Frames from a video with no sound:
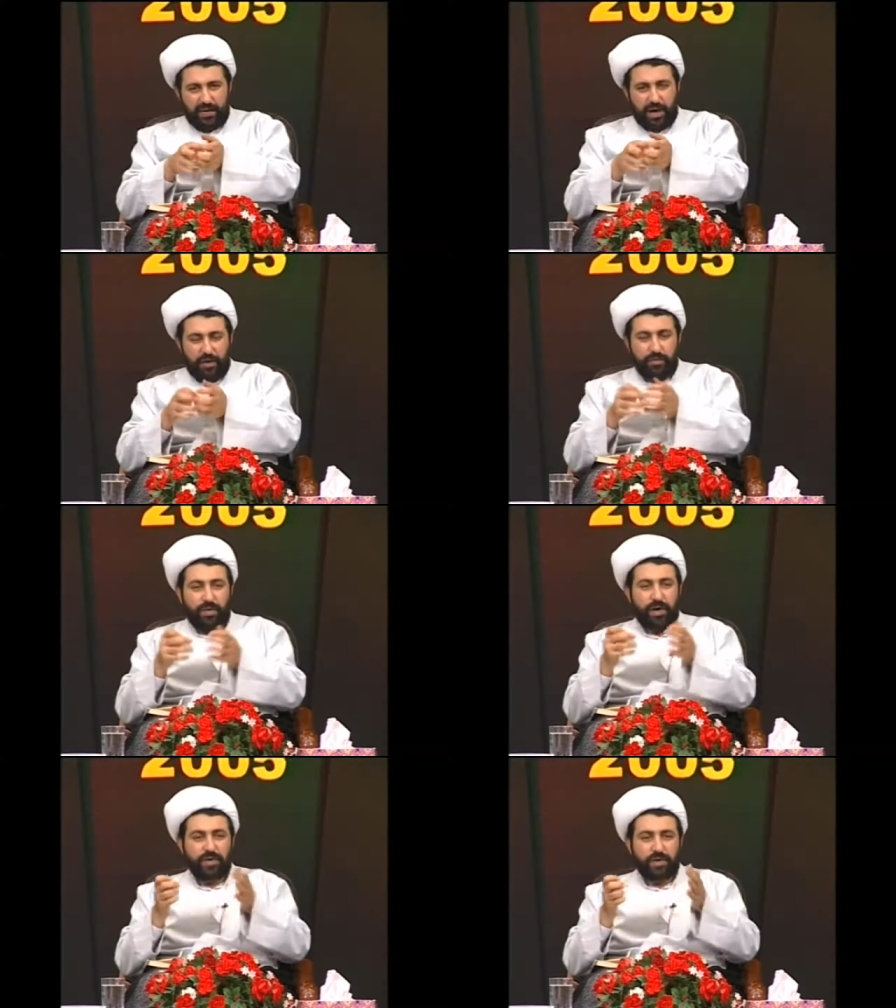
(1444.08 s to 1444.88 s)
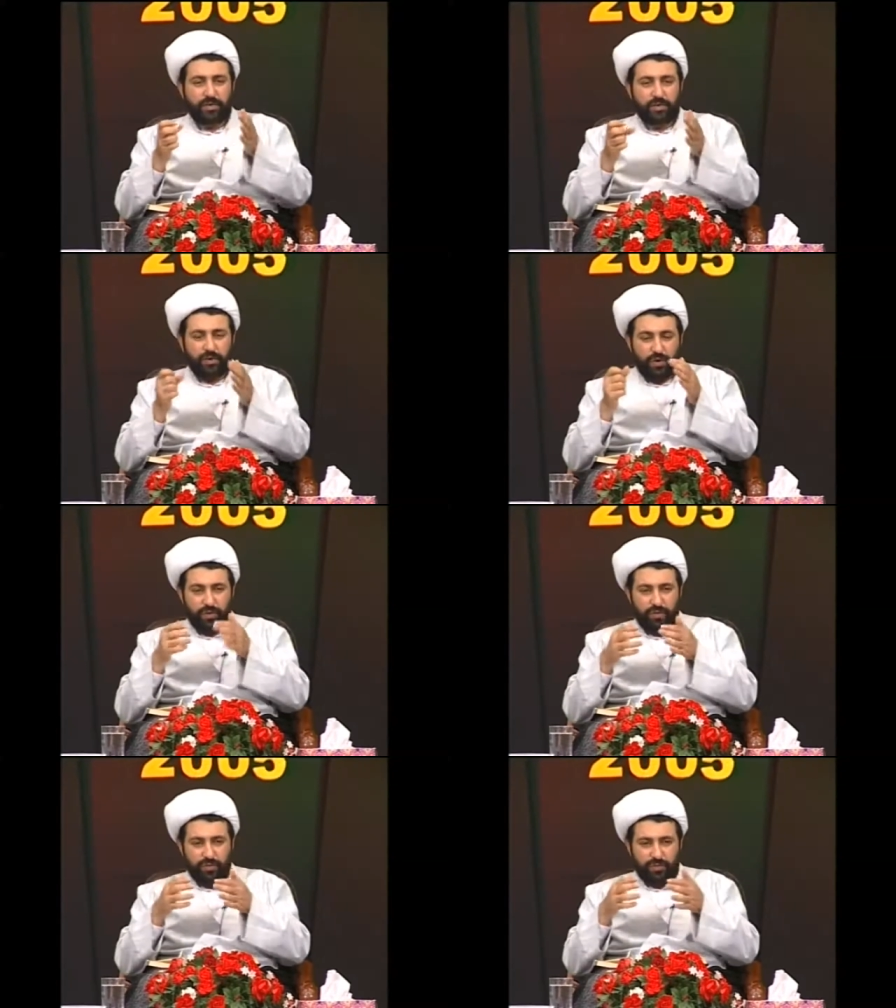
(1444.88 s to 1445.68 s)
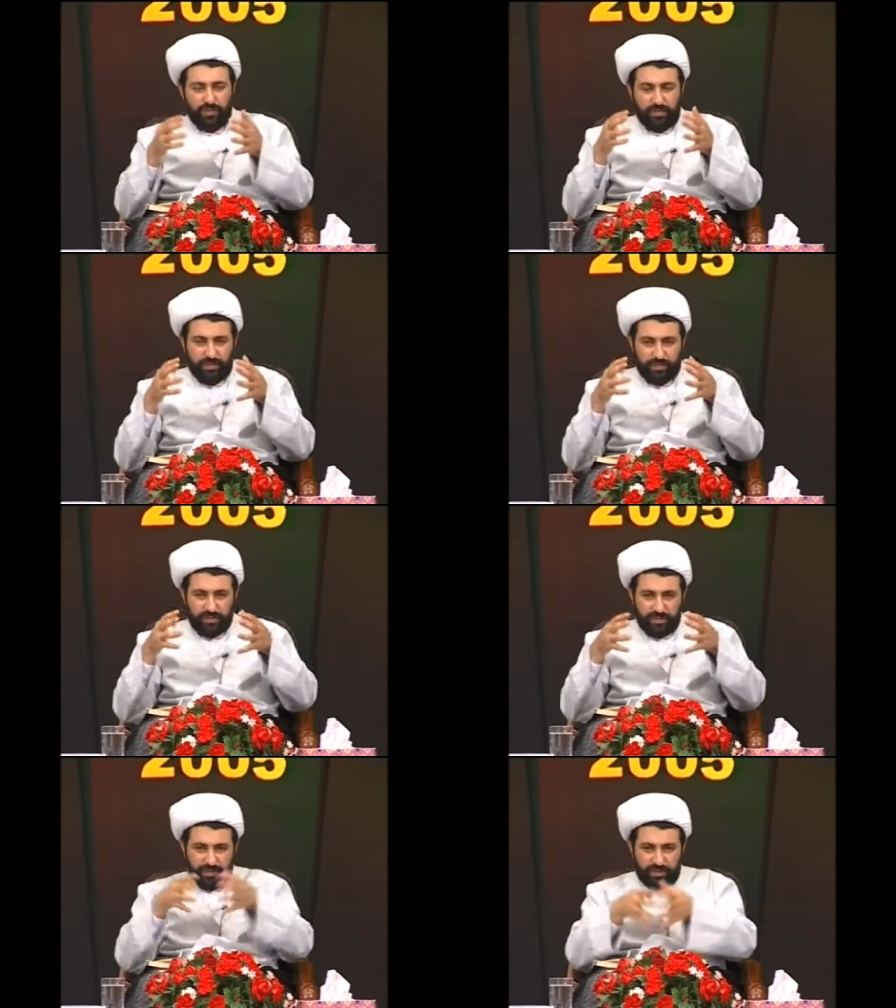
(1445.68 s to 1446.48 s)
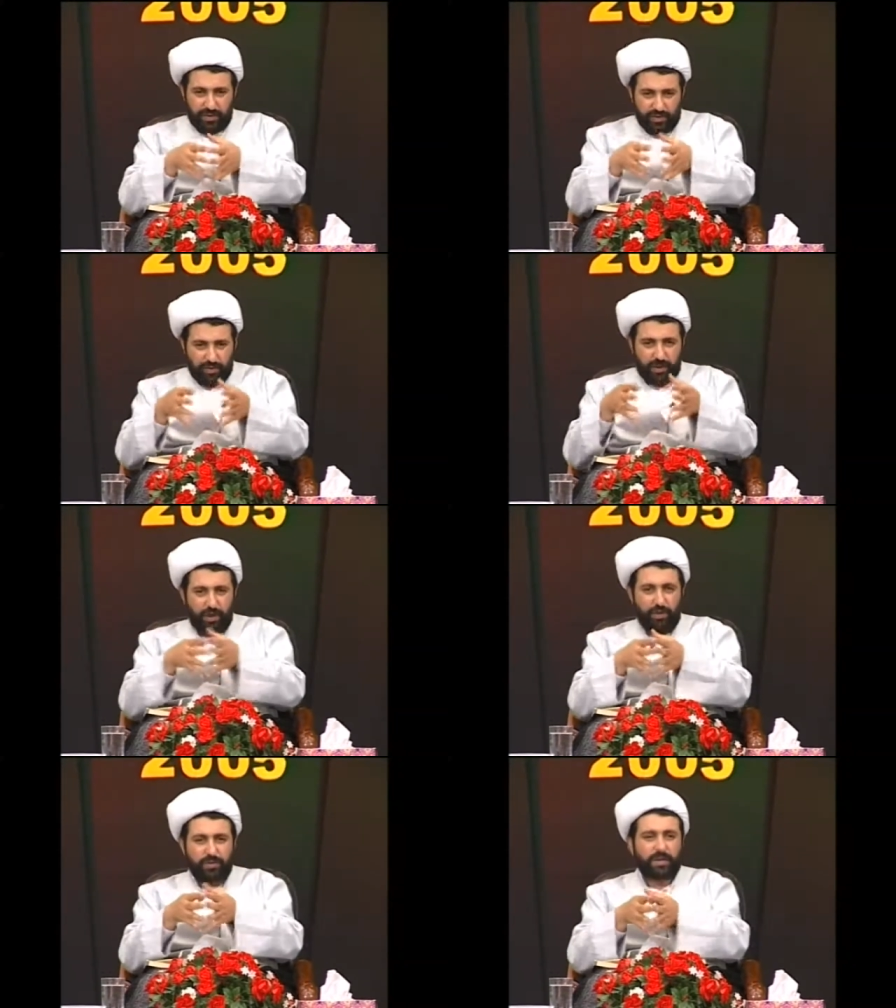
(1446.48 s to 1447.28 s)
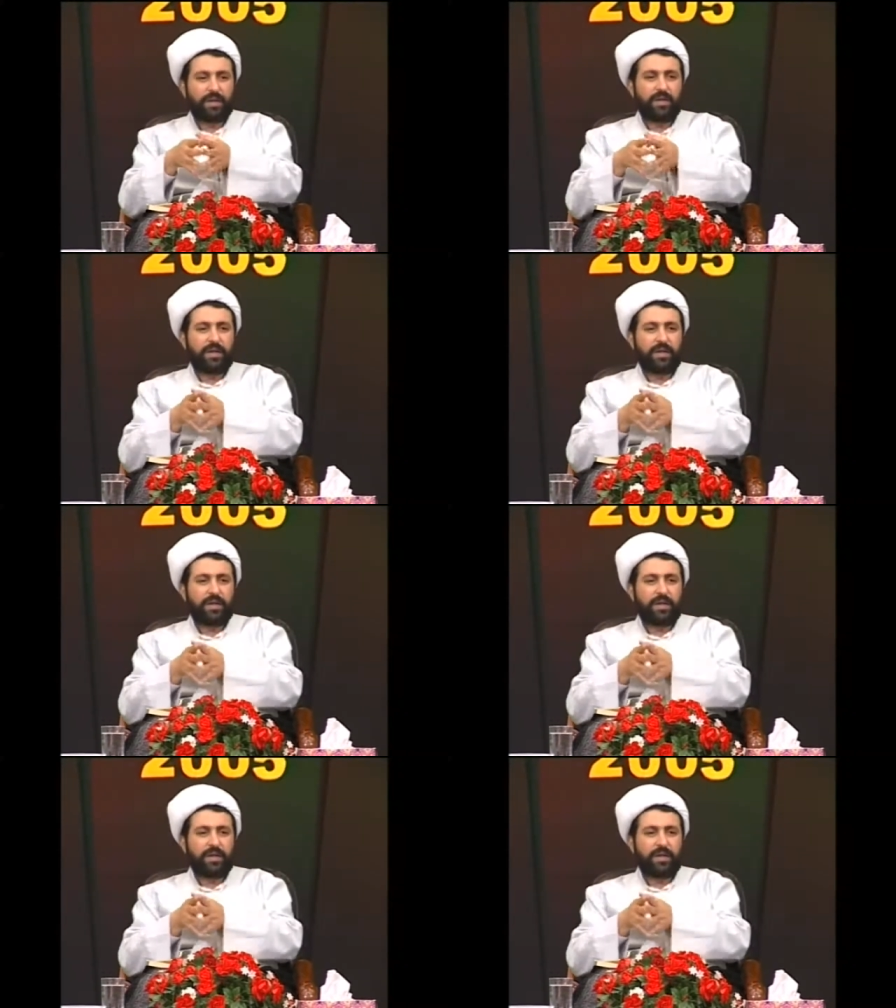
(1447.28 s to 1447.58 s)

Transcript: our minds are so, you know, closed